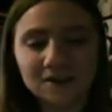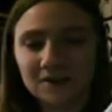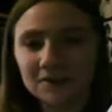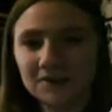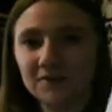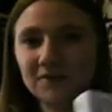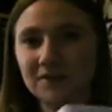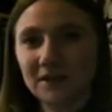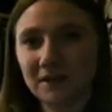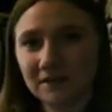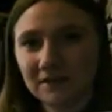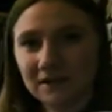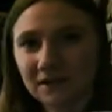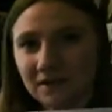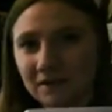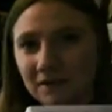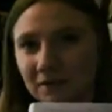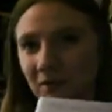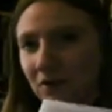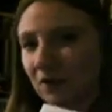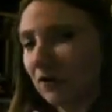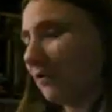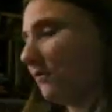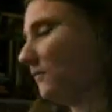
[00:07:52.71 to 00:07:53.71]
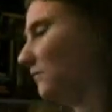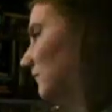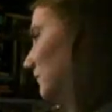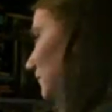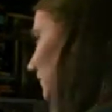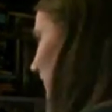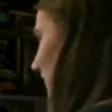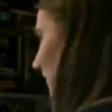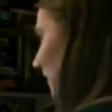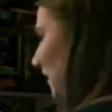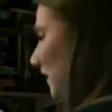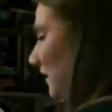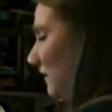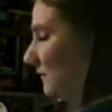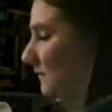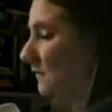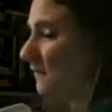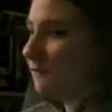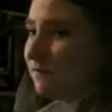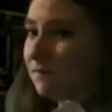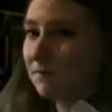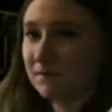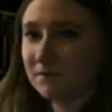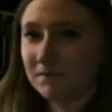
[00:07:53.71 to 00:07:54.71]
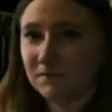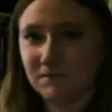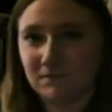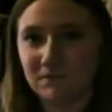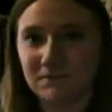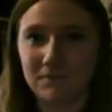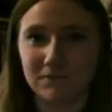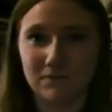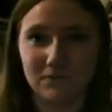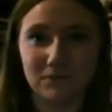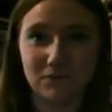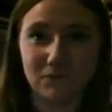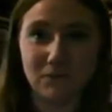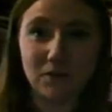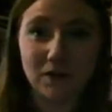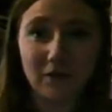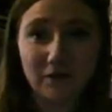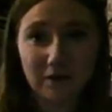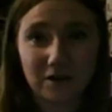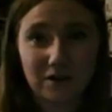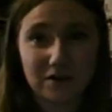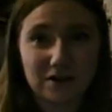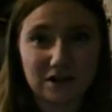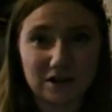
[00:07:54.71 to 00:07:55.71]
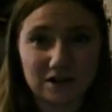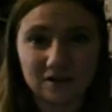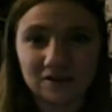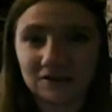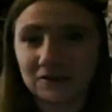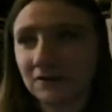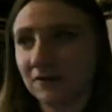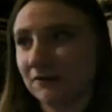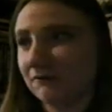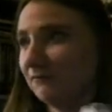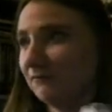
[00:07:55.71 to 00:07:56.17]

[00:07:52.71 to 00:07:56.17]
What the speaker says: So definitely give it a go if you ever get the chance to.